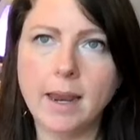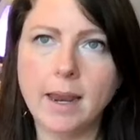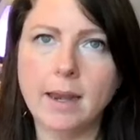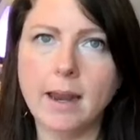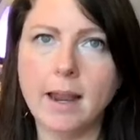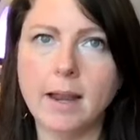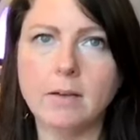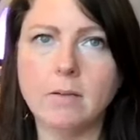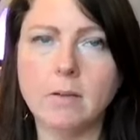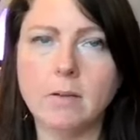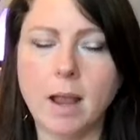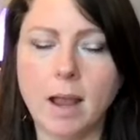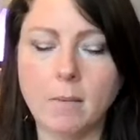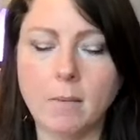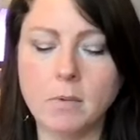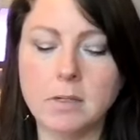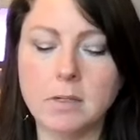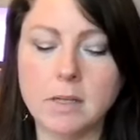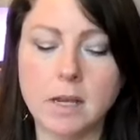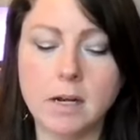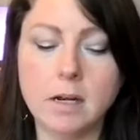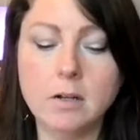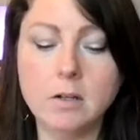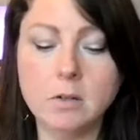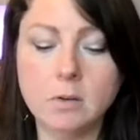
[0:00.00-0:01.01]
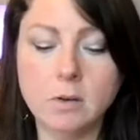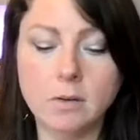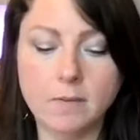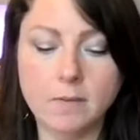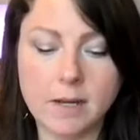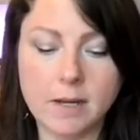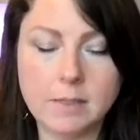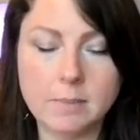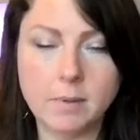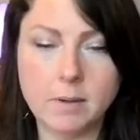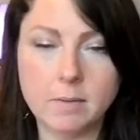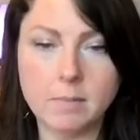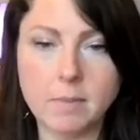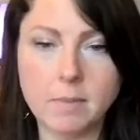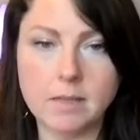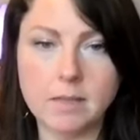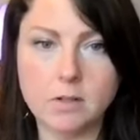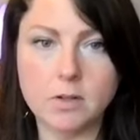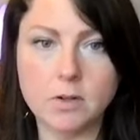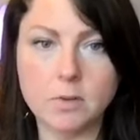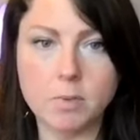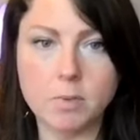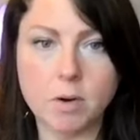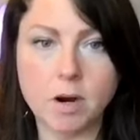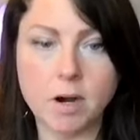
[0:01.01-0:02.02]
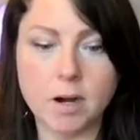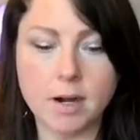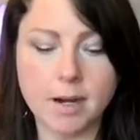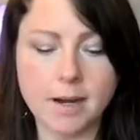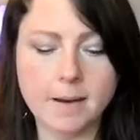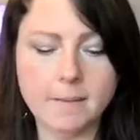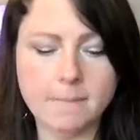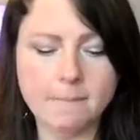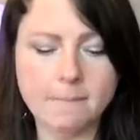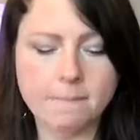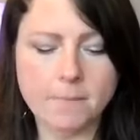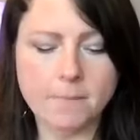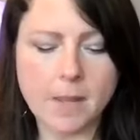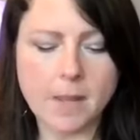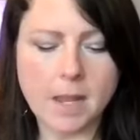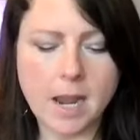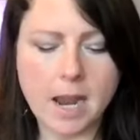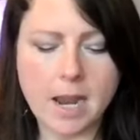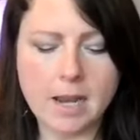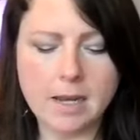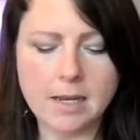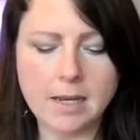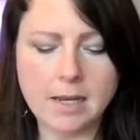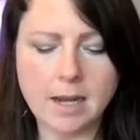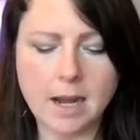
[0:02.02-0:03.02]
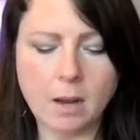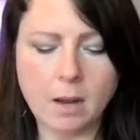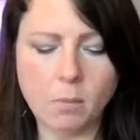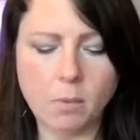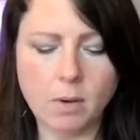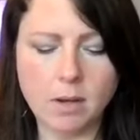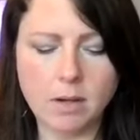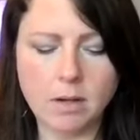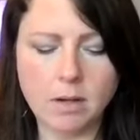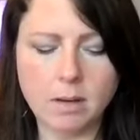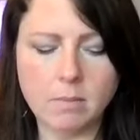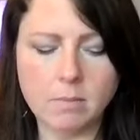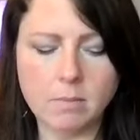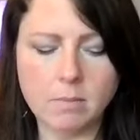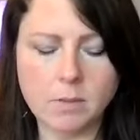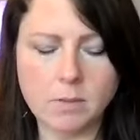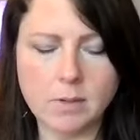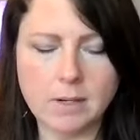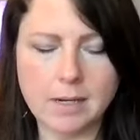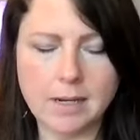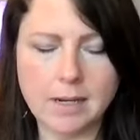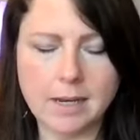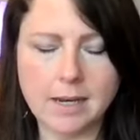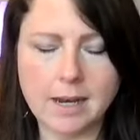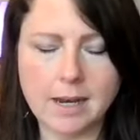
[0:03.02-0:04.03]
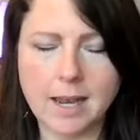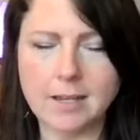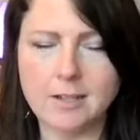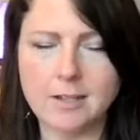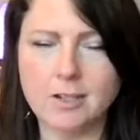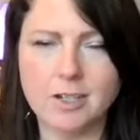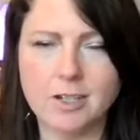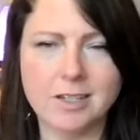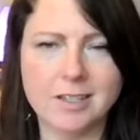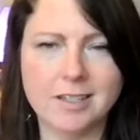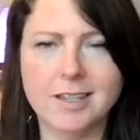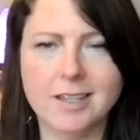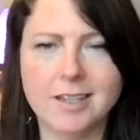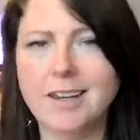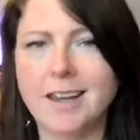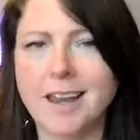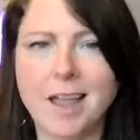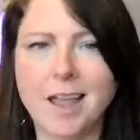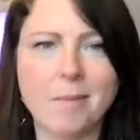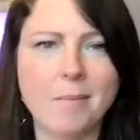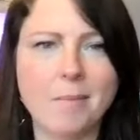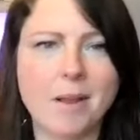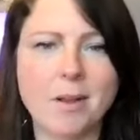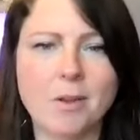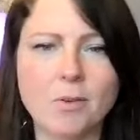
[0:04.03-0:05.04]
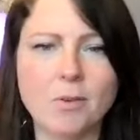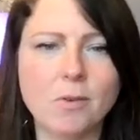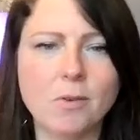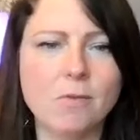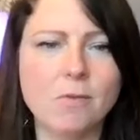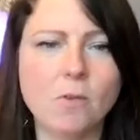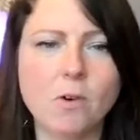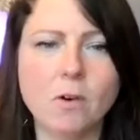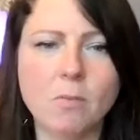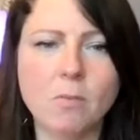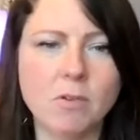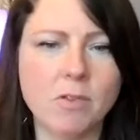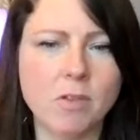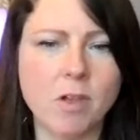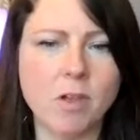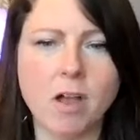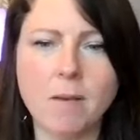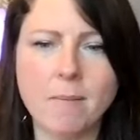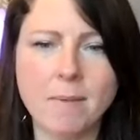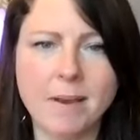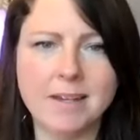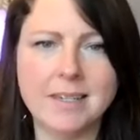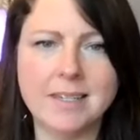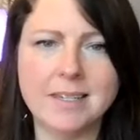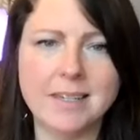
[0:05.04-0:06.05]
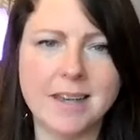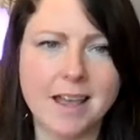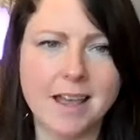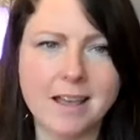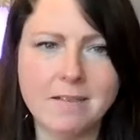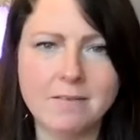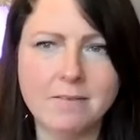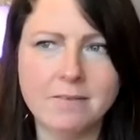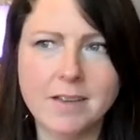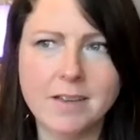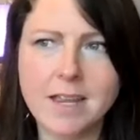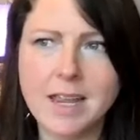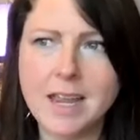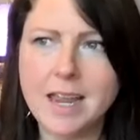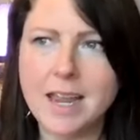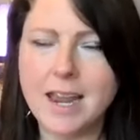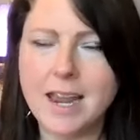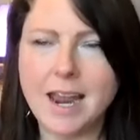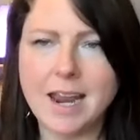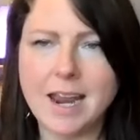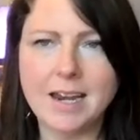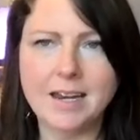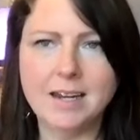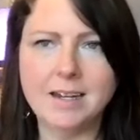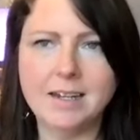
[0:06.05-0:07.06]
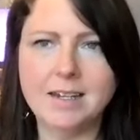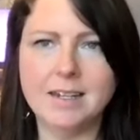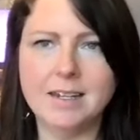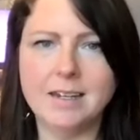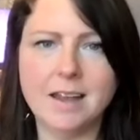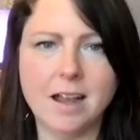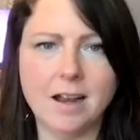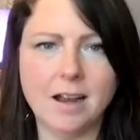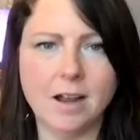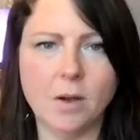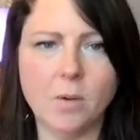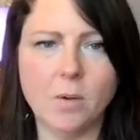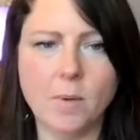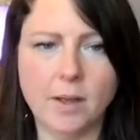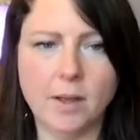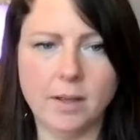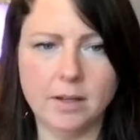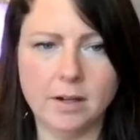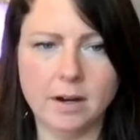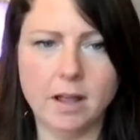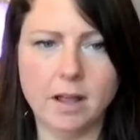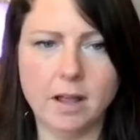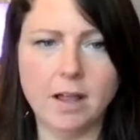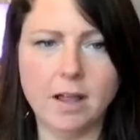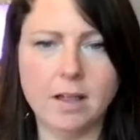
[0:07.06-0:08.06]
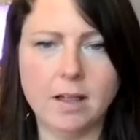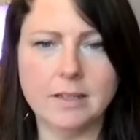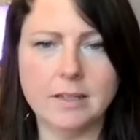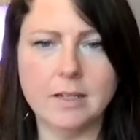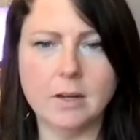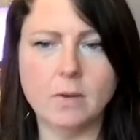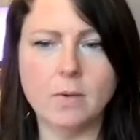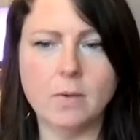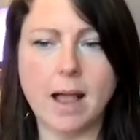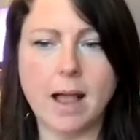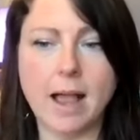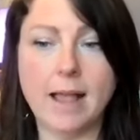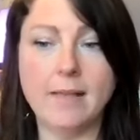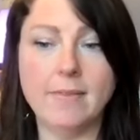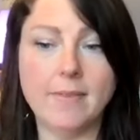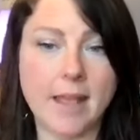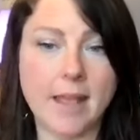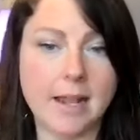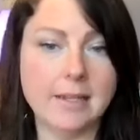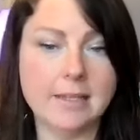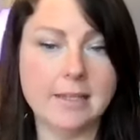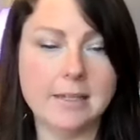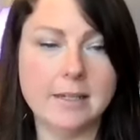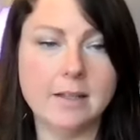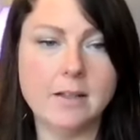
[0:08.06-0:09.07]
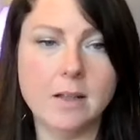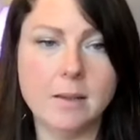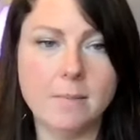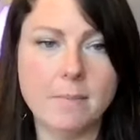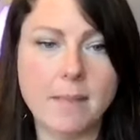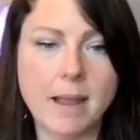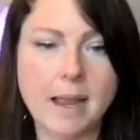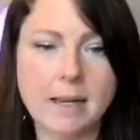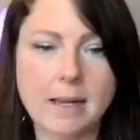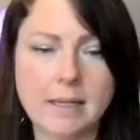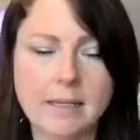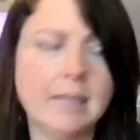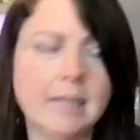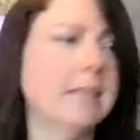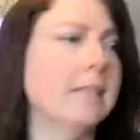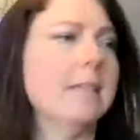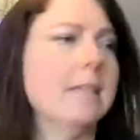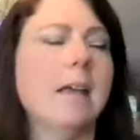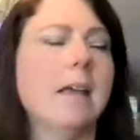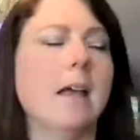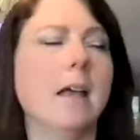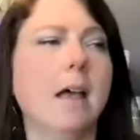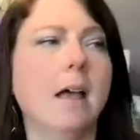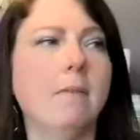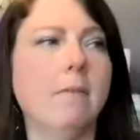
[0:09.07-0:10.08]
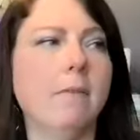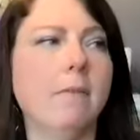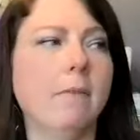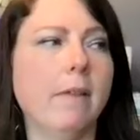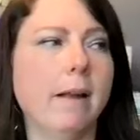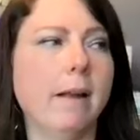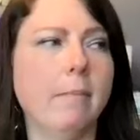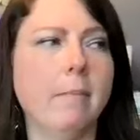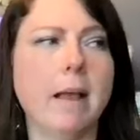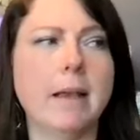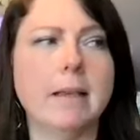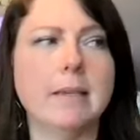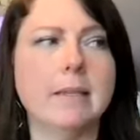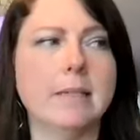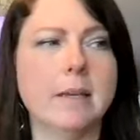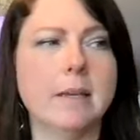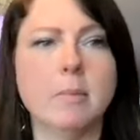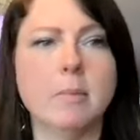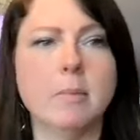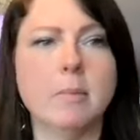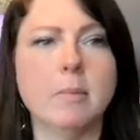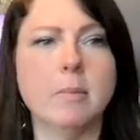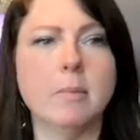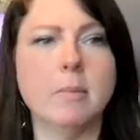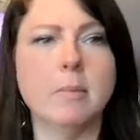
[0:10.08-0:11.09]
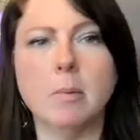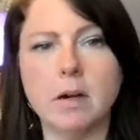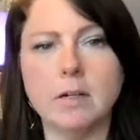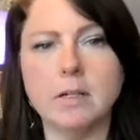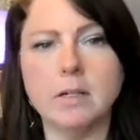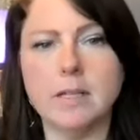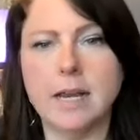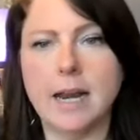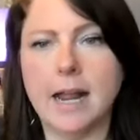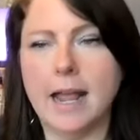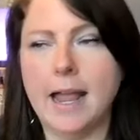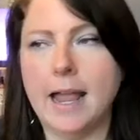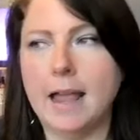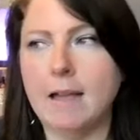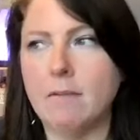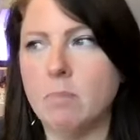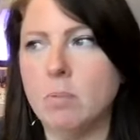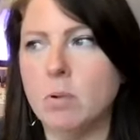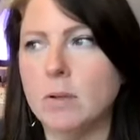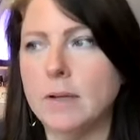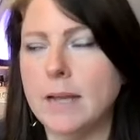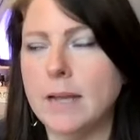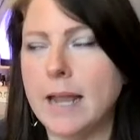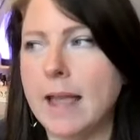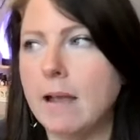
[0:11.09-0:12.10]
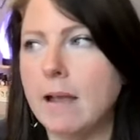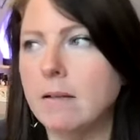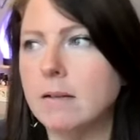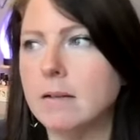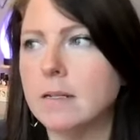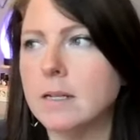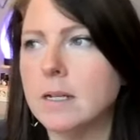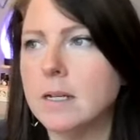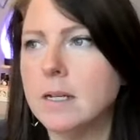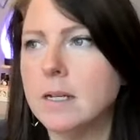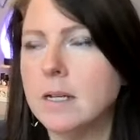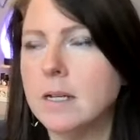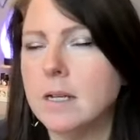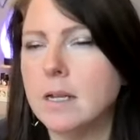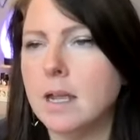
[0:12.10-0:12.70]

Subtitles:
and I was going to do a Facebook Messenger party. And then I wound up doing it as just sending out my Google form with all my stuff. And it did not go well at all. So that's still on my list of like my summer bars that I have pulled out